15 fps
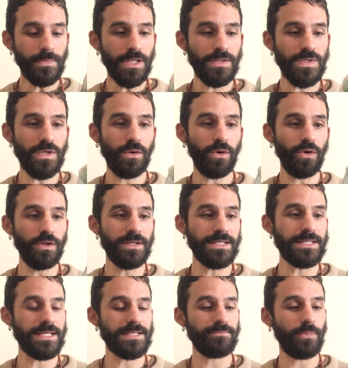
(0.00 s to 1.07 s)
so all these
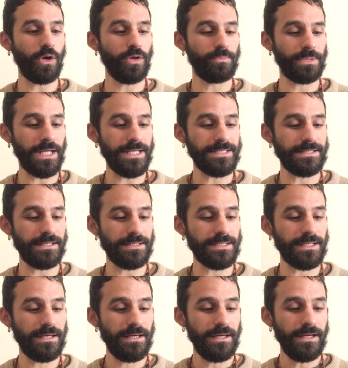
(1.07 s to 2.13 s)
small plastics
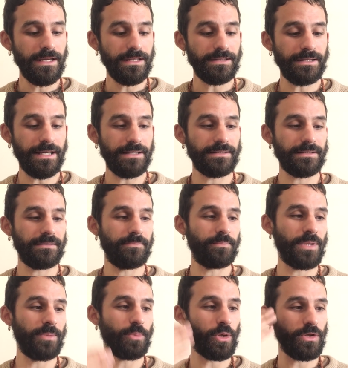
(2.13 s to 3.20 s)
that
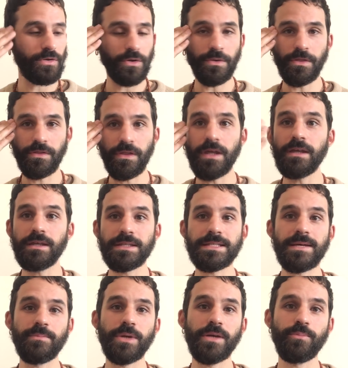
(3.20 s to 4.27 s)
people don't think is
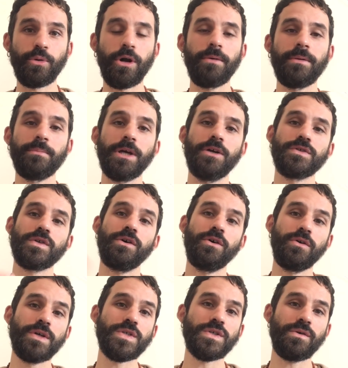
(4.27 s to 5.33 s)
a big problem because
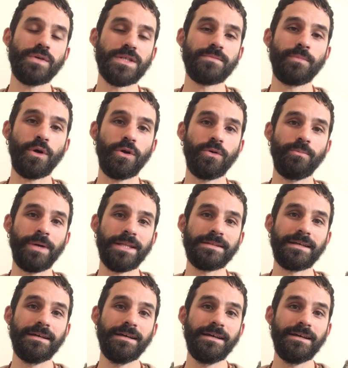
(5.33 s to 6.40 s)
oh it's so small but
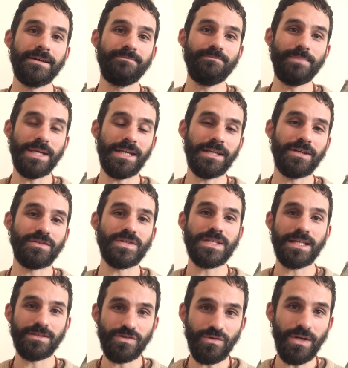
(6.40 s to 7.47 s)
billions
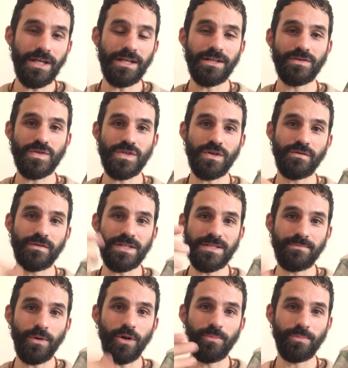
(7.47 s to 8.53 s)
and trillions of small